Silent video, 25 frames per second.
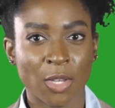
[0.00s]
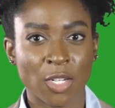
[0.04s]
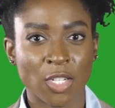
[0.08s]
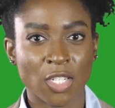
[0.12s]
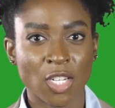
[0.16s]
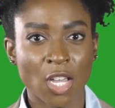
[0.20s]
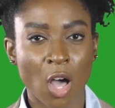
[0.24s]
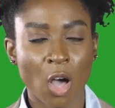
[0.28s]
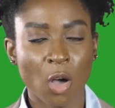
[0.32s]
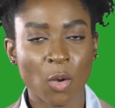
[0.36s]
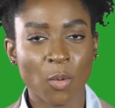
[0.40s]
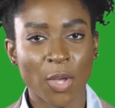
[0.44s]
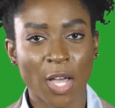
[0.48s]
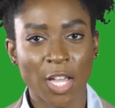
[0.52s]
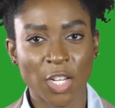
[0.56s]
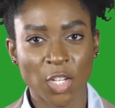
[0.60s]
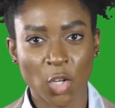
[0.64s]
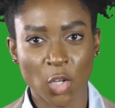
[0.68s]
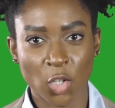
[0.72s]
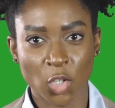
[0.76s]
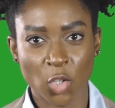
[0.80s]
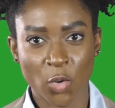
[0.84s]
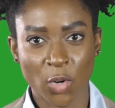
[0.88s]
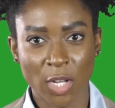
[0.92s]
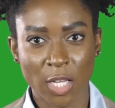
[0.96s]
Don't let
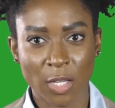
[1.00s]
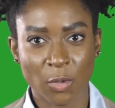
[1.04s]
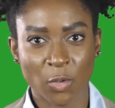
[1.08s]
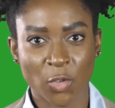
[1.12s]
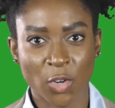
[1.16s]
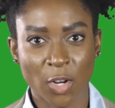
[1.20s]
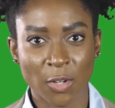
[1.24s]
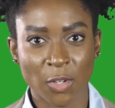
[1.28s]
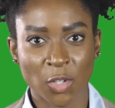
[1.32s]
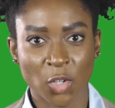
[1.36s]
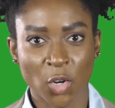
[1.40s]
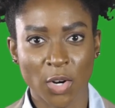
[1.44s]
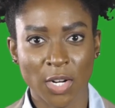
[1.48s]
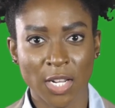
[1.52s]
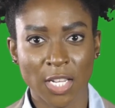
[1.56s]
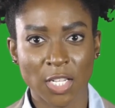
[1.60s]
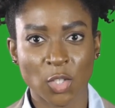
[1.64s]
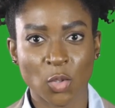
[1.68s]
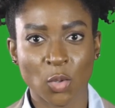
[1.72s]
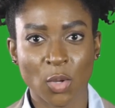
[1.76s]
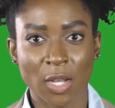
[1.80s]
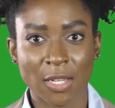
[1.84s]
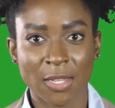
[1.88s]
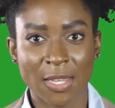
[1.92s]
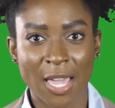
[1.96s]
your dream trip turn
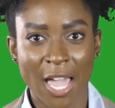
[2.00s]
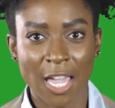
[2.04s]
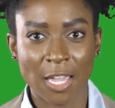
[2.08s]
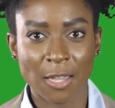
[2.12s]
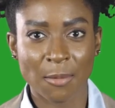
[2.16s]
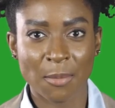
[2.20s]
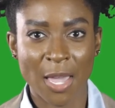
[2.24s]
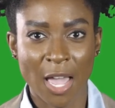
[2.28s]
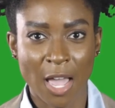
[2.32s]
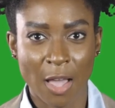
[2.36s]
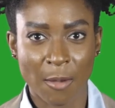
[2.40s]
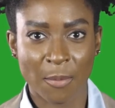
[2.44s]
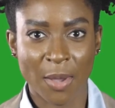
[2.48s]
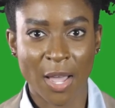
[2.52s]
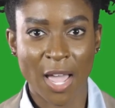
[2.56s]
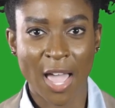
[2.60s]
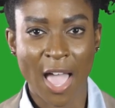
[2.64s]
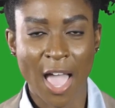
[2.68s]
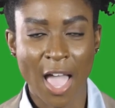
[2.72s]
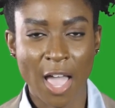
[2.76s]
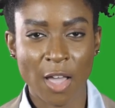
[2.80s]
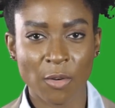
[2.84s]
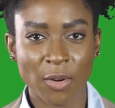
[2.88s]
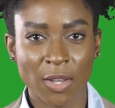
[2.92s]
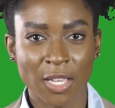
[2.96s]
into a nightmare by
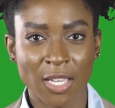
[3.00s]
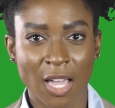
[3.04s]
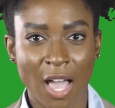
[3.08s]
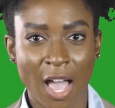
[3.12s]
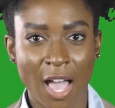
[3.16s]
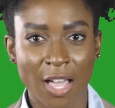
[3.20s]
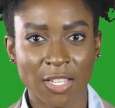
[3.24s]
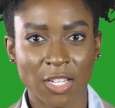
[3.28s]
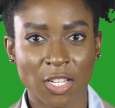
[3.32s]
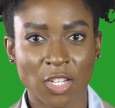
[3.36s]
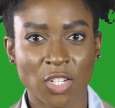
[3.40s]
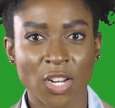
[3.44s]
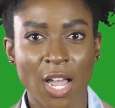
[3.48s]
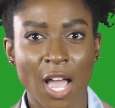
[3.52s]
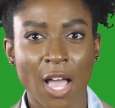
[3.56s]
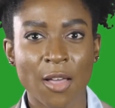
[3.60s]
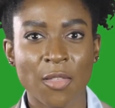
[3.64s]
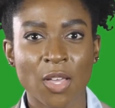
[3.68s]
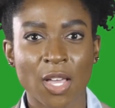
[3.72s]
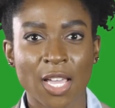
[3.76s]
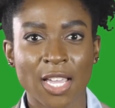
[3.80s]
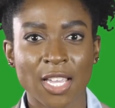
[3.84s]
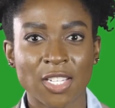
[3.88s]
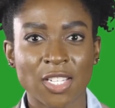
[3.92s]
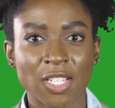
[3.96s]
hiring other
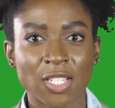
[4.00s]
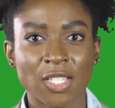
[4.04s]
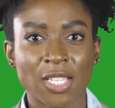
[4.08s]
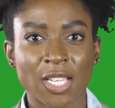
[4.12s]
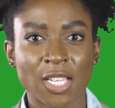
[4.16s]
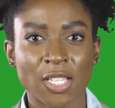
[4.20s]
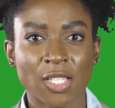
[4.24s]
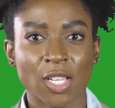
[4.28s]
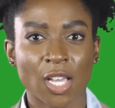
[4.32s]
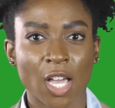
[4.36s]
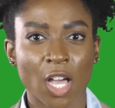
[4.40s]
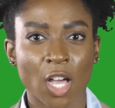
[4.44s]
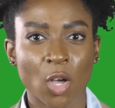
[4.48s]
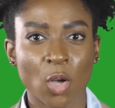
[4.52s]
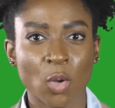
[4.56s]
travel agencies